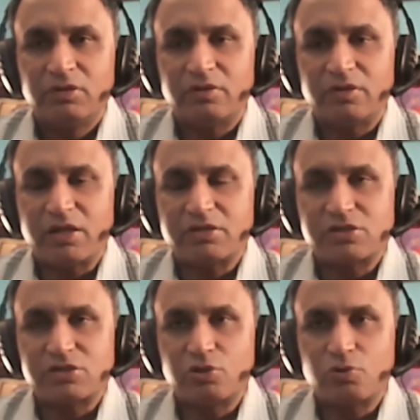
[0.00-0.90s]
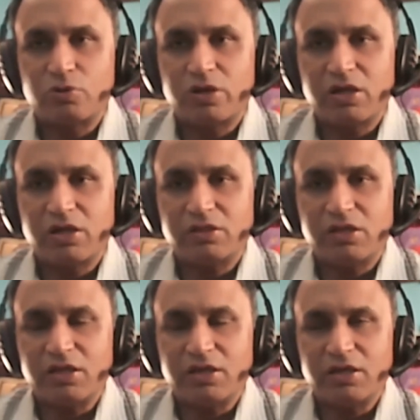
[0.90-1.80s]
There is a slogan in
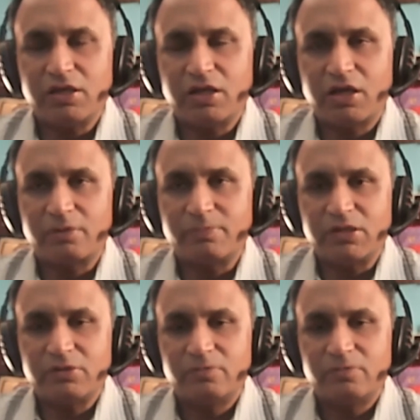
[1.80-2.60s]
the Indian Army.